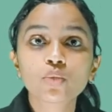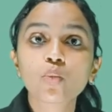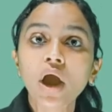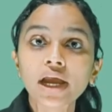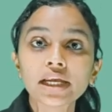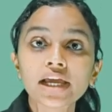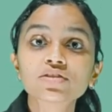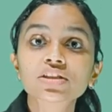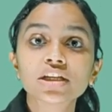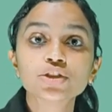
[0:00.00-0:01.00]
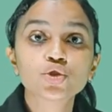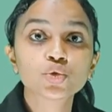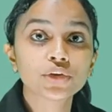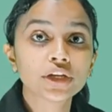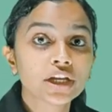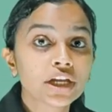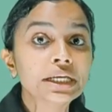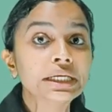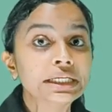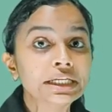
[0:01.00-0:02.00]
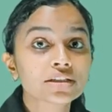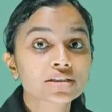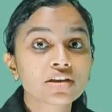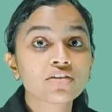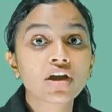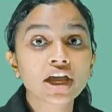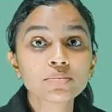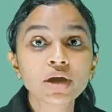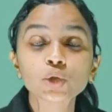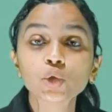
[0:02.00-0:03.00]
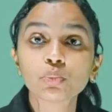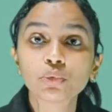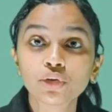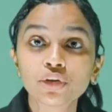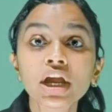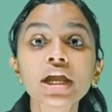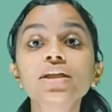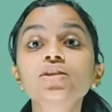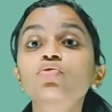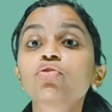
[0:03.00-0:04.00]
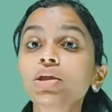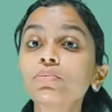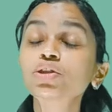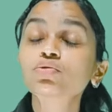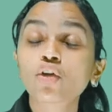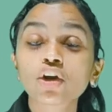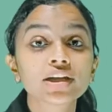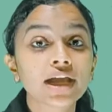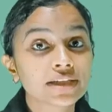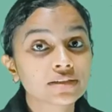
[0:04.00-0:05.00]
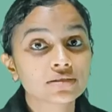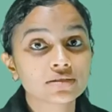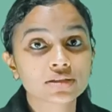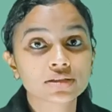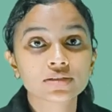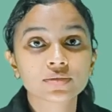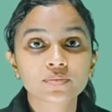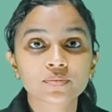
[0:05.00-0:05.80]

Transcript: Wildlife Sanctuary near Sawai Madhopur is famous for tigers.